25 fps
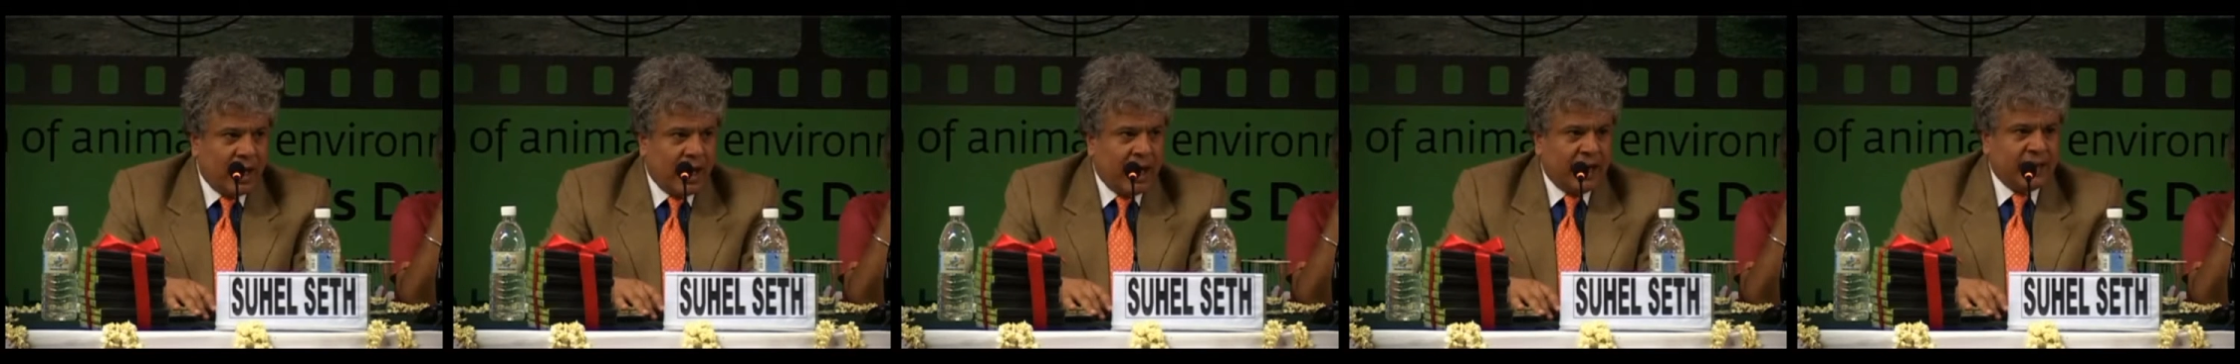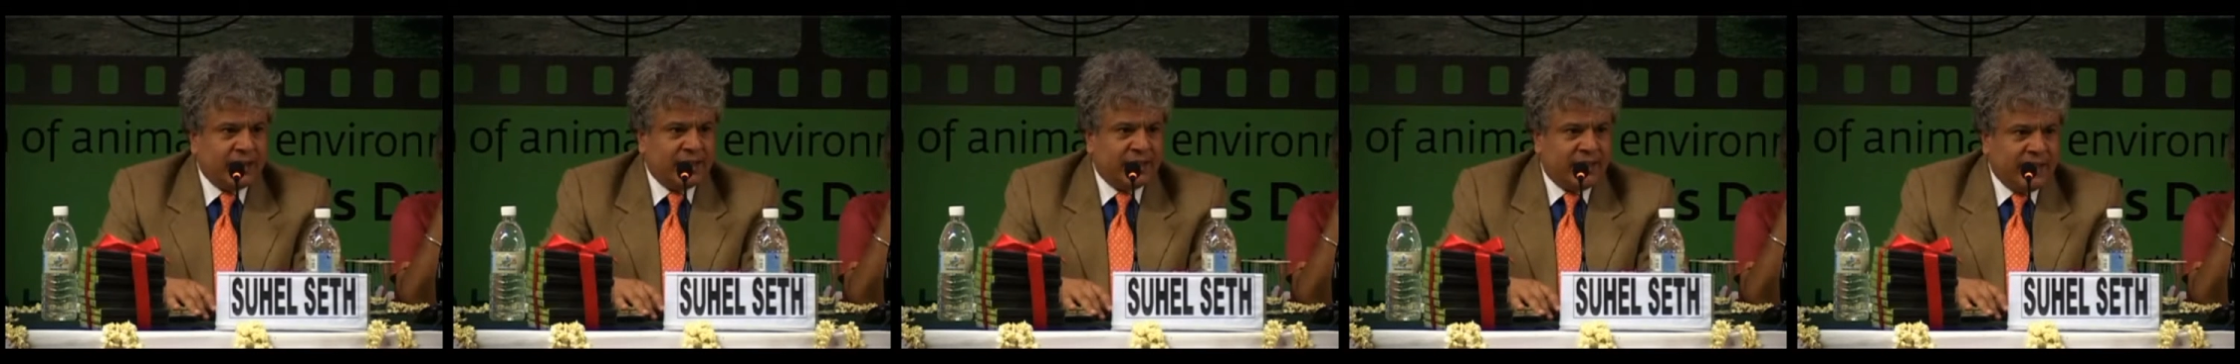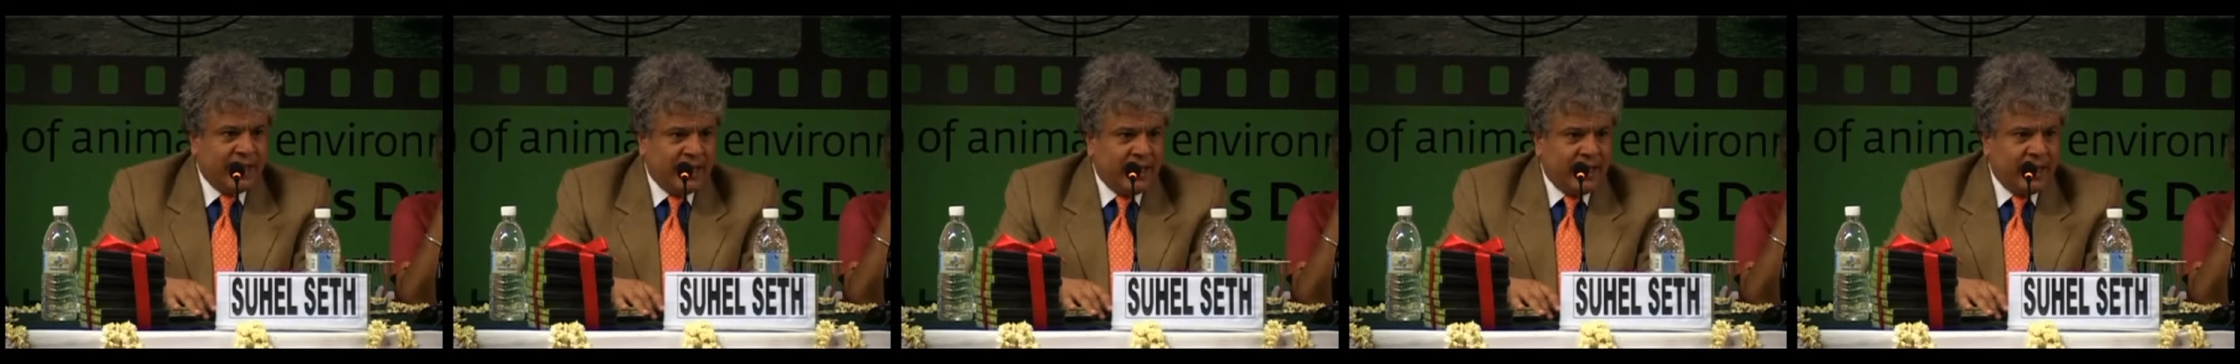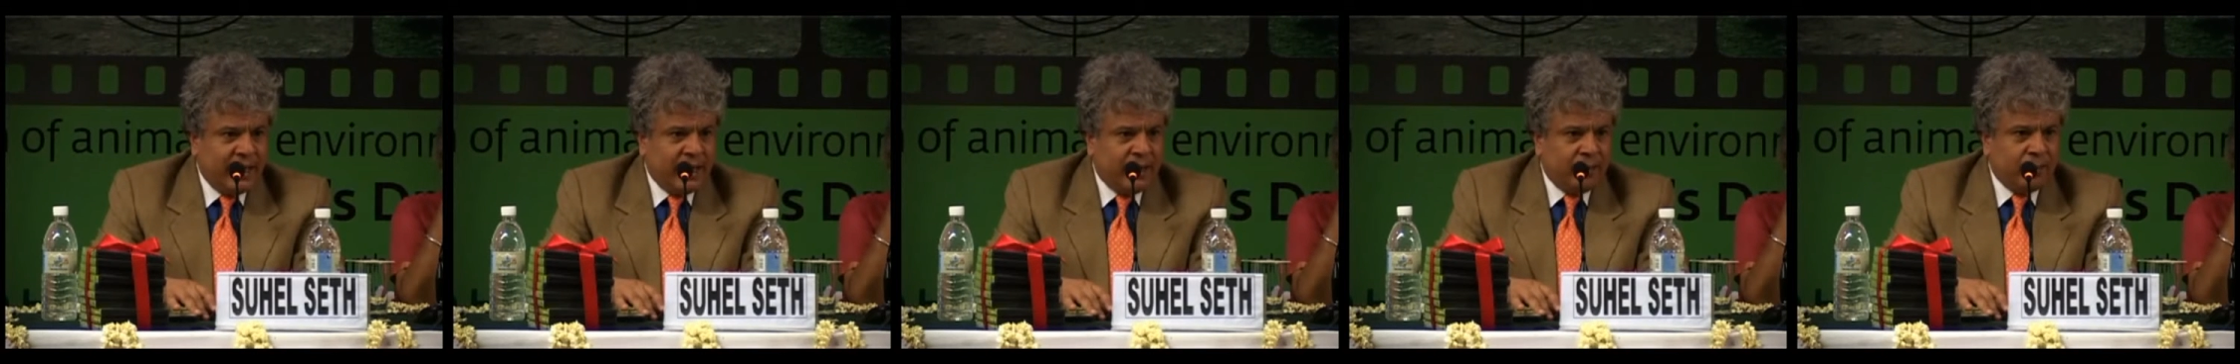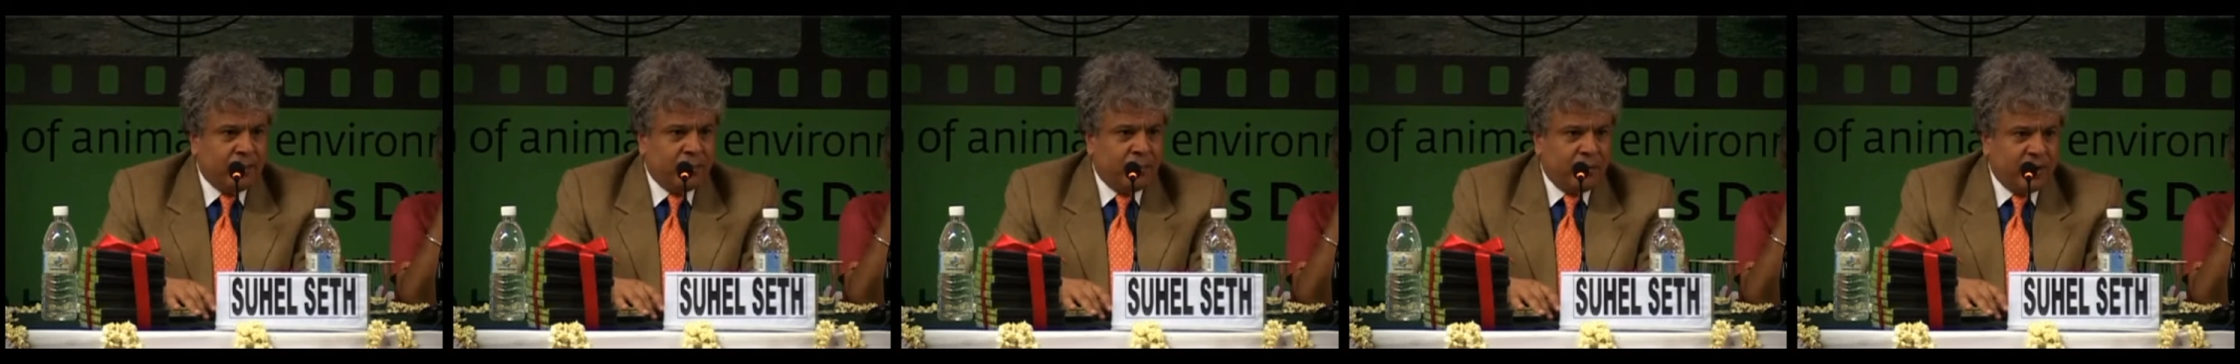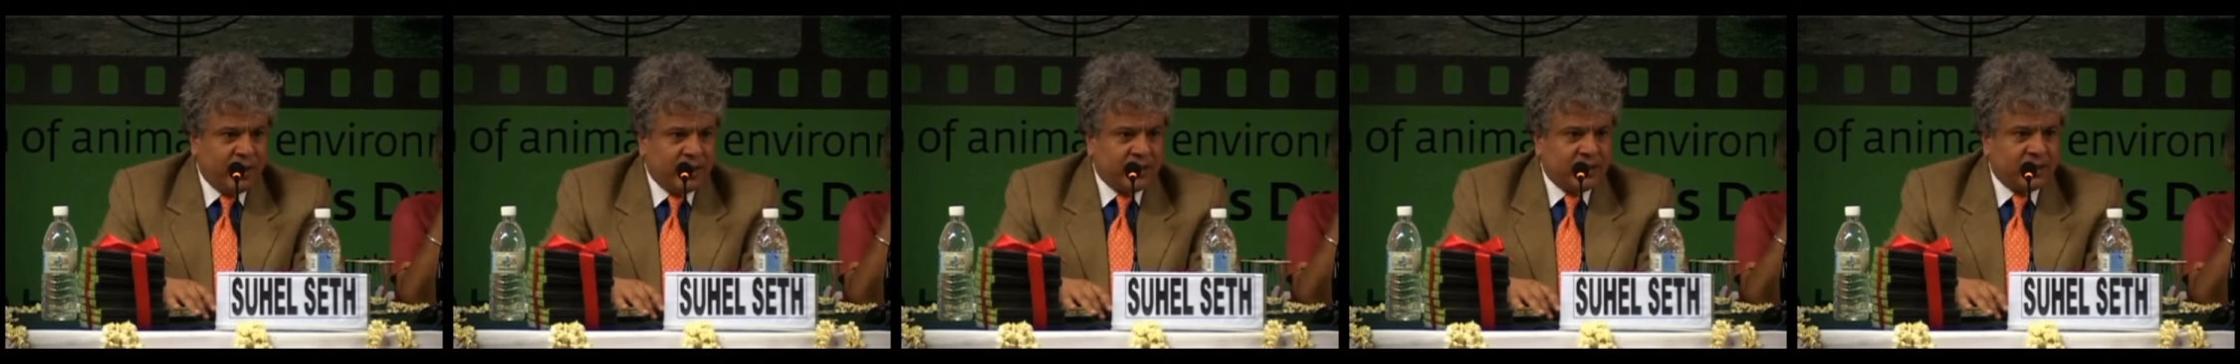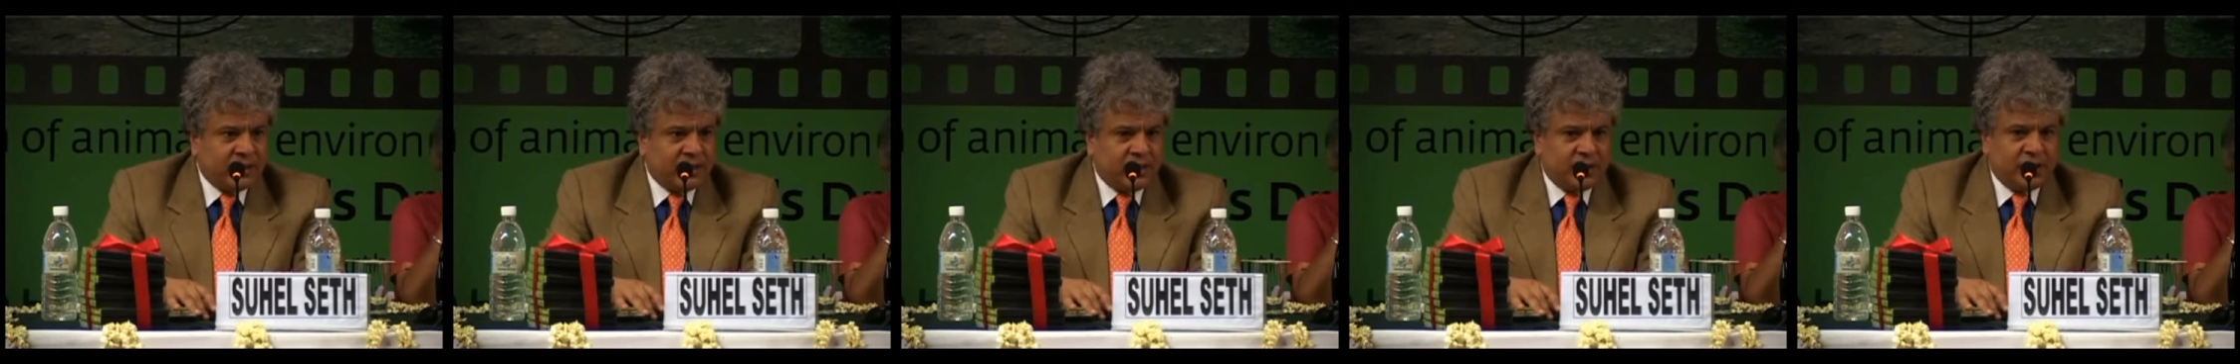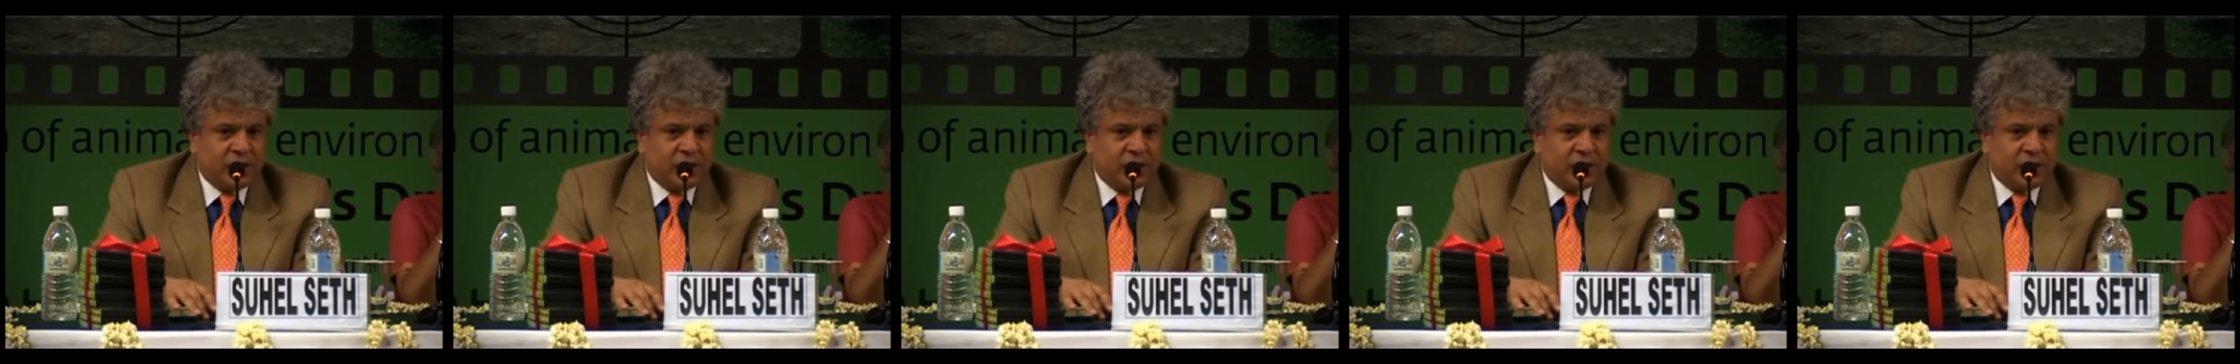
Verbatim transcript: And they embraced